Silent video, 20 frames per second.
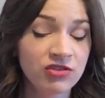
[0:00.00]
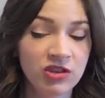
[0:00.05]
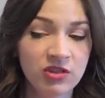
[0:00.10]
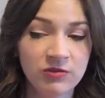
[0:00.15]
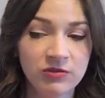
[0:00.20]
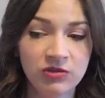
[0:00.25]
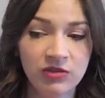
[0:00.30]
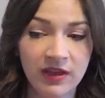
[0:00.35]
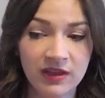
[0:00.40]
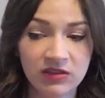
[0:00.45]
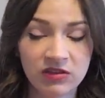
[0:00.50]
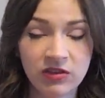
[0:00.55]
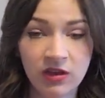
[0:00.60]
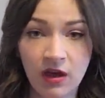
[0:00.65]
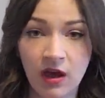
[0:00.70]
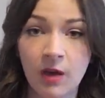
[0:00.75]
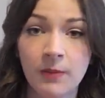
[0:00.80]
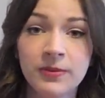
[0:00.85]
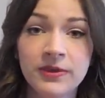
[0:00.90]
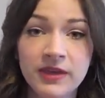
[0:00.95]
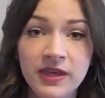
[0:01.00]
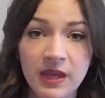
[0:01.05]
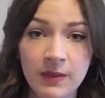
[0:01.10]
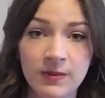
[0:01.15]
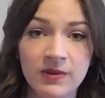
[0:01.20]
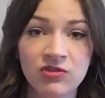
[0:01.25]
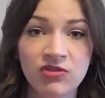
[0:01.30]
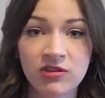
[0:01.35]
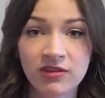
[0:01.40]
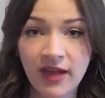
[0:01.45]
Just like the
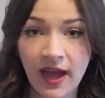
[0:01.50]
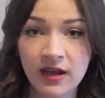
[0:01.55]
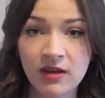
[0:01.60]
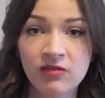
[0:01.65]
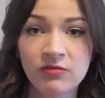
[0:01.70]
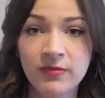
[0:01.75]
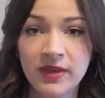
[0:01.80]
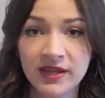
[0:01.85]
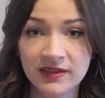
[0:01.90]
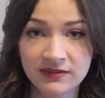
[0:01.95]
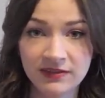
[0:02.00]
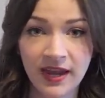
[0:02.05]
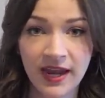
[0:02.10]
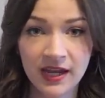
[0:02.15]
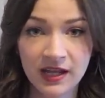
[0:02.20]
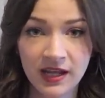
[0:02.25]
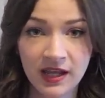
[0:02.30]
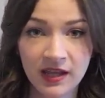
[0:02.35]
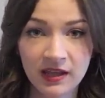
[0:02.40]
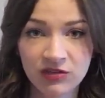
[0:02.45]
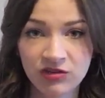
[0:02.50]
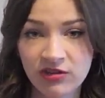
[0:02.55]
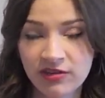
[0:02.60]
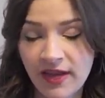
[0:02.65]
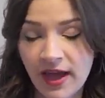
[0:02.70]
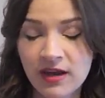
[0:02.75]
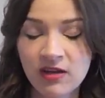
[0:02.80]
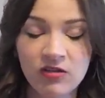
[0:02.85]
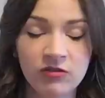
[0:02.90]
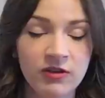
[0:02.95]
upkeep and just kind of maintaining, just
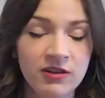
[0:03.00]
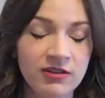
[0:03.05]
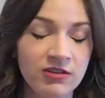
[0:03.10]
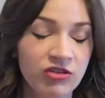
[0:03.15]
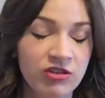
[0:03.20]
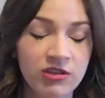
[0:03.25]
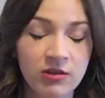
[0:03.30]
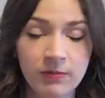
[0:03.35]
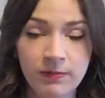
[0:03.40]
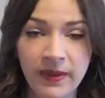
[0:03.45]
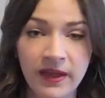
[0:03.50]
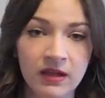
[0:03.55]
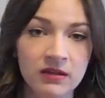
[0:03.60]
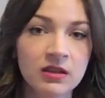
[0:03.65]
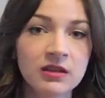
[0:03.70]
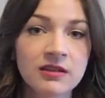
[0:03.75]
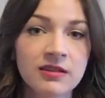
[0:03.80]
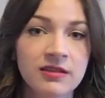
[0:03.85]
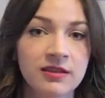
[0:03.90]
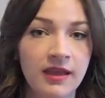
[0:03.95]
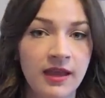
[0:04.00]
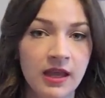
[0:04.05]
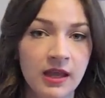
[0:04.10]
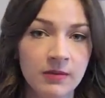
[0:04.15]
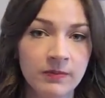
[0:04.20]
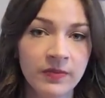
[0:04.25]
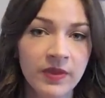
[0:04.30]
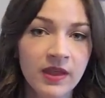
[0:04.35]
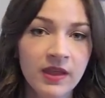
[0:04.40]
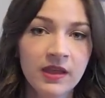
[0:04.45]
kind of, it's just a balance
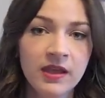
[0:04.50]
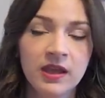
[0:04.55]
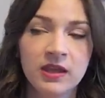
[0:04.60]
game.